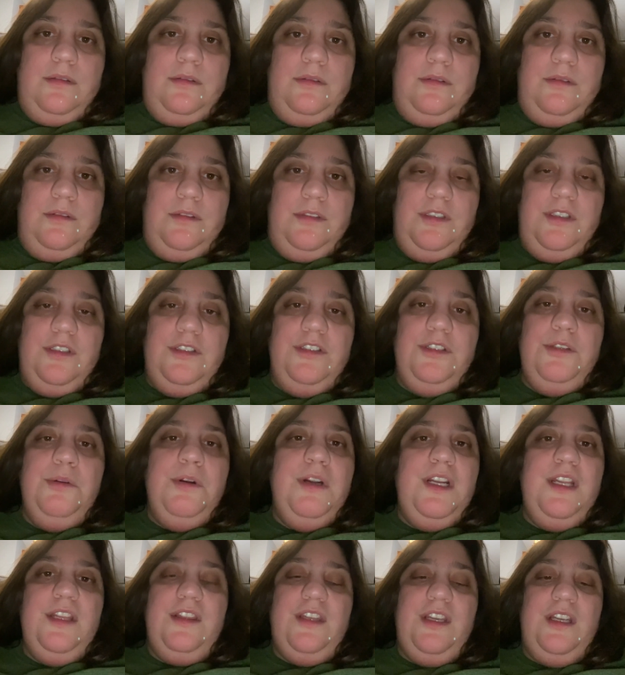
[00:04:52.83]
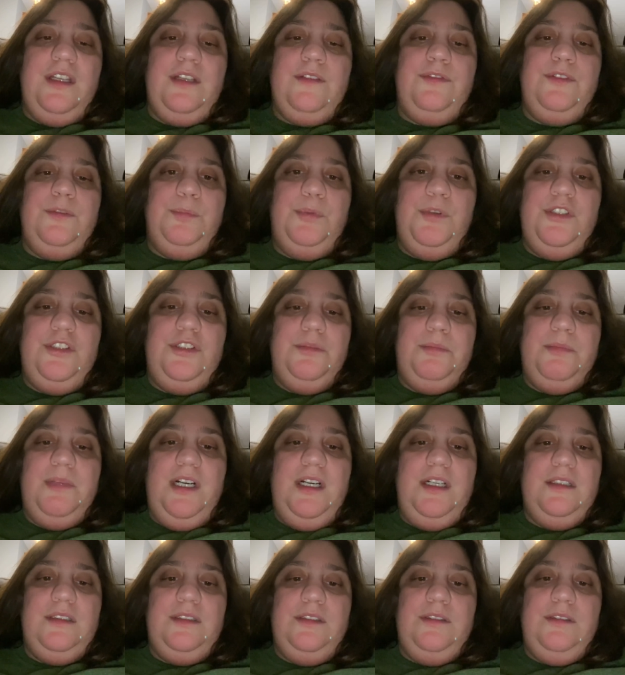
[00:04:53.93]
You can do anything if you put your
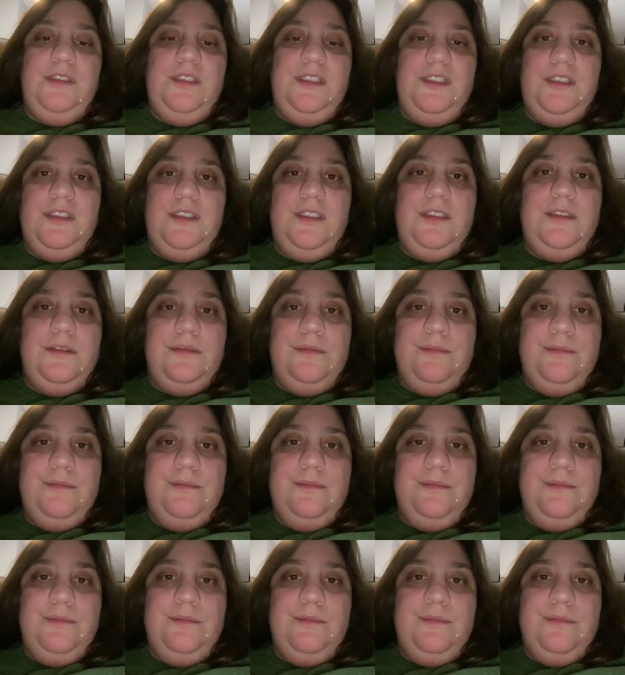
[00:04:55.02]
mind to it, you know?